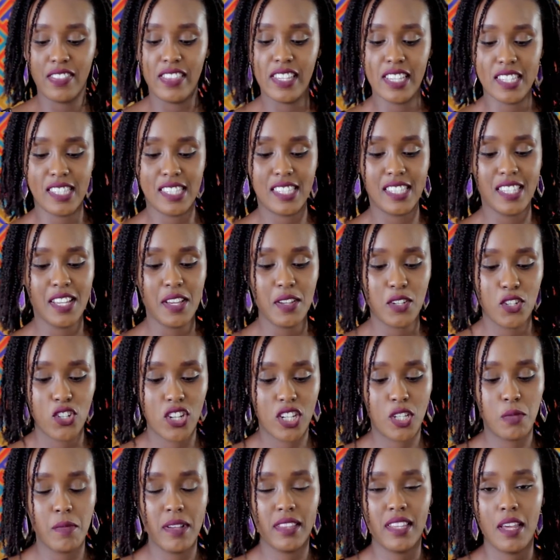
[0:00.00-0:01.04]
this
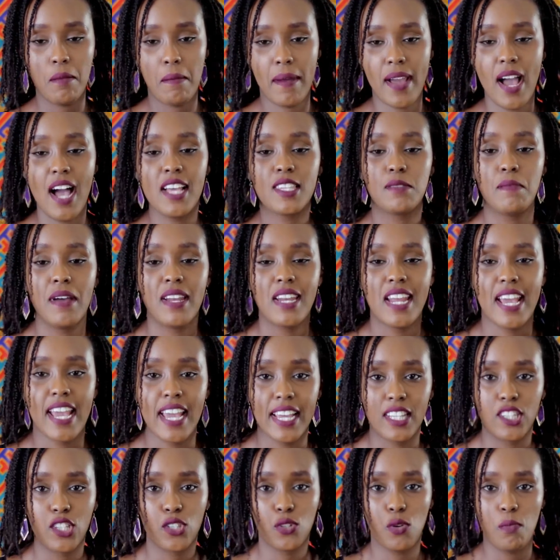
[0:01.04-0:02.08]
treatment that my husband
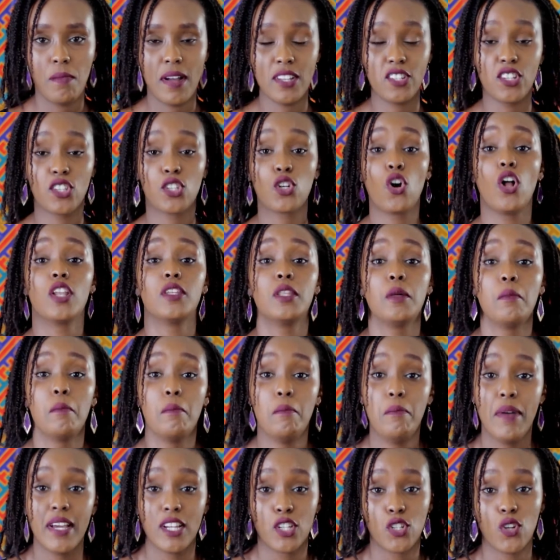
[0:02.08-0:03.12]
hates so much. It's called the
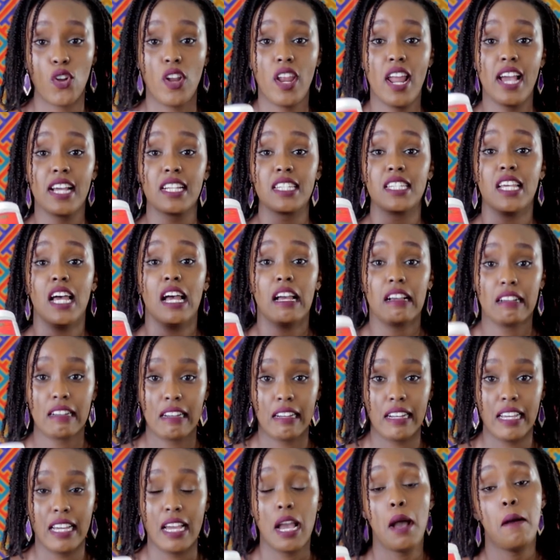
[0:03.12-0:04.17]
Bentonite
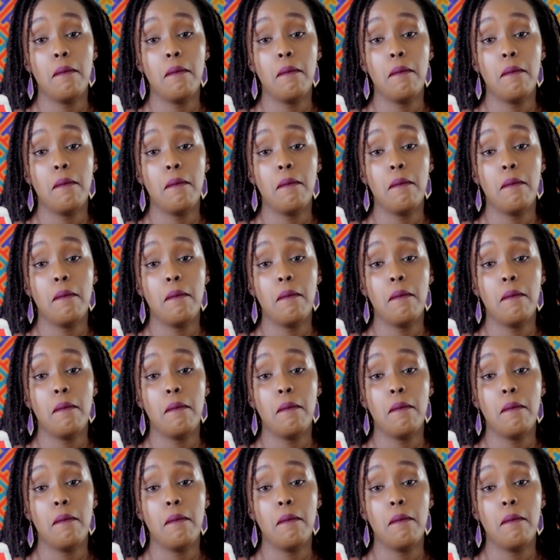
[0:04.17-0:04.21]
clay